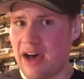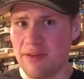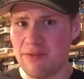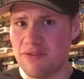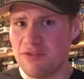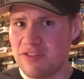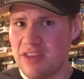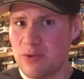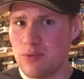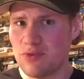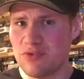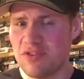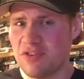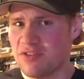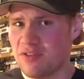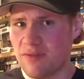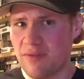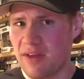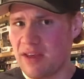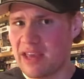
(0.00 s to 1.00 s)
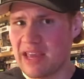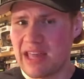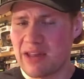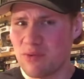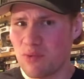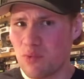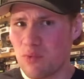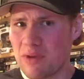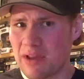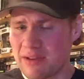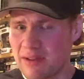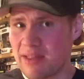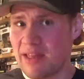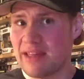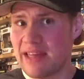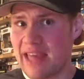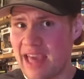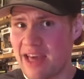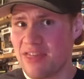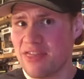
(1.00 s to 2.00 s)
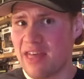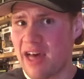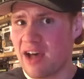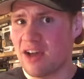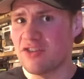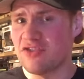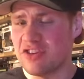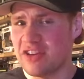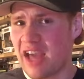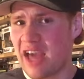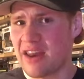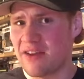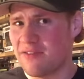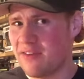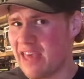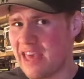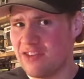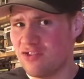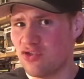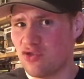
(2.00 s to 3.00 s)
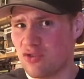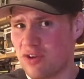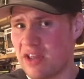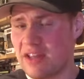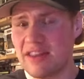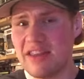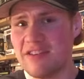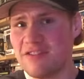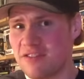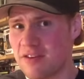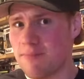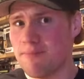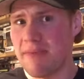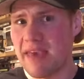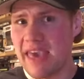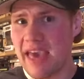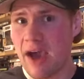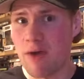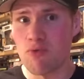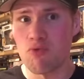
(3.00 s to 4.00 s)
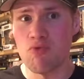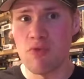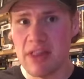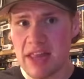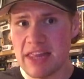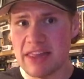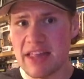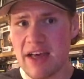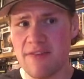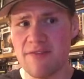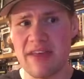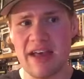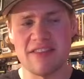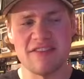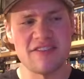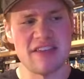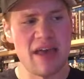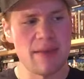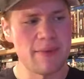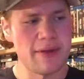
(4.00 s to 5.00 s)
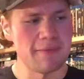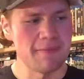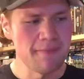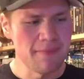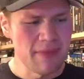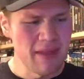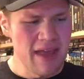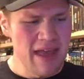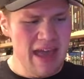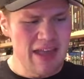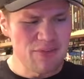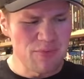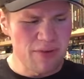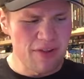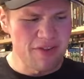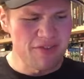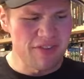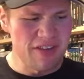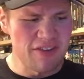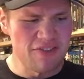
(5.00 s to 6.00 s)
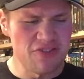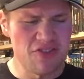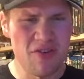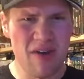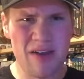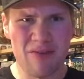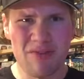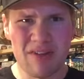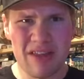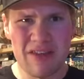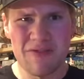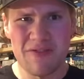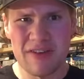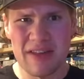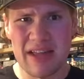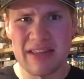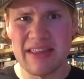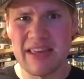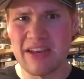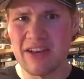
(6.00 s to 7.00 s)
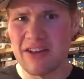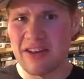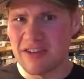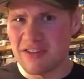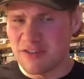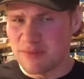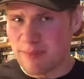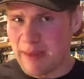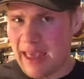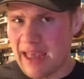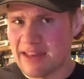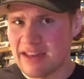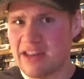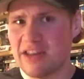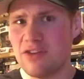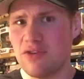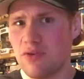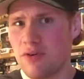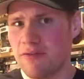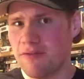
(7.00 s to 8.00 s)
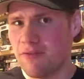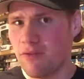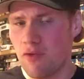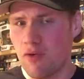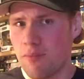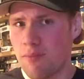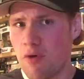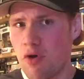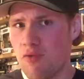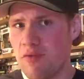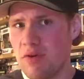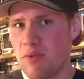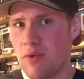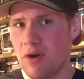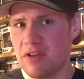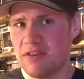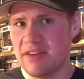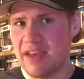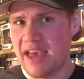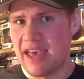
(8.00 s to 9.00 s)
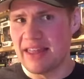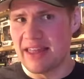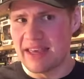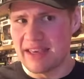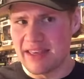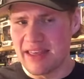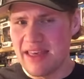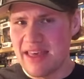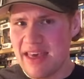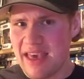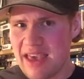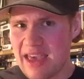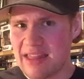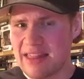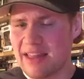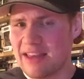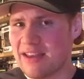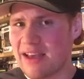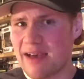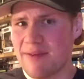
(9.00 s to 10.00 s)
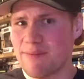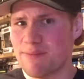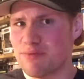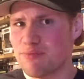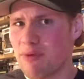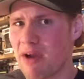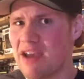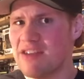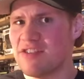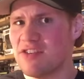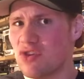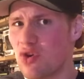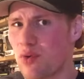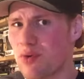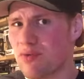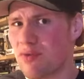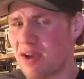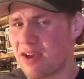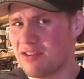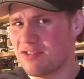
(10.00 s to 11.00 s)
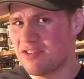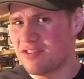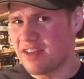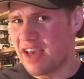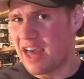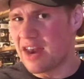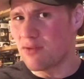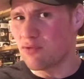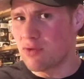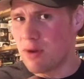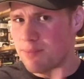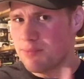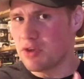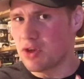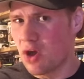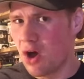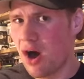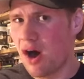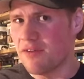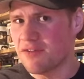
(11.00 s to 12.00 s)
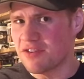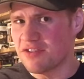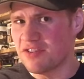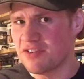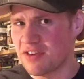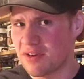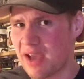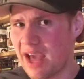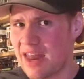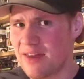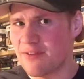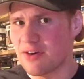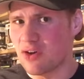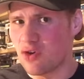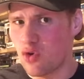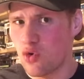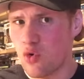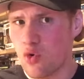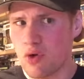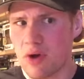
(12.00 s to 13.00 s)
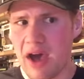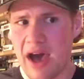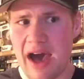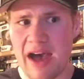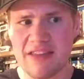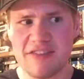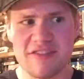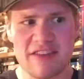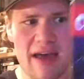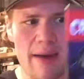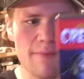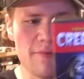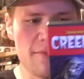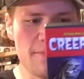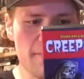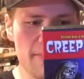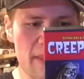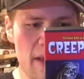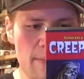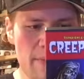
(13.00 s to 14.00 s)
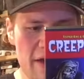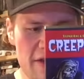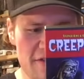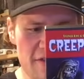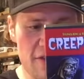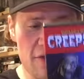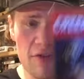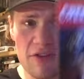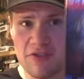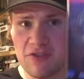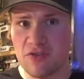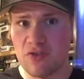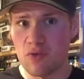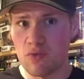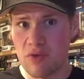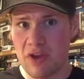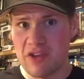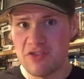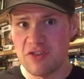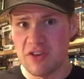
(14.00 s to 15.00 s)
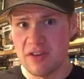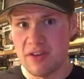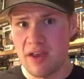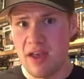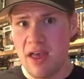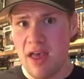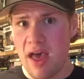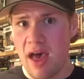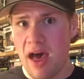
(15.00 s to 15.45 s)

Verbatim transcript: sequences of like anthology kind of history. At least to me, I really love that segment. It's one of those things too, I really feel like they could expand it into a full movie one day. Like I'm surprised that no one else has kind of ripped it off, because it's a kind of a cool concept. But like I said, though, this is a Region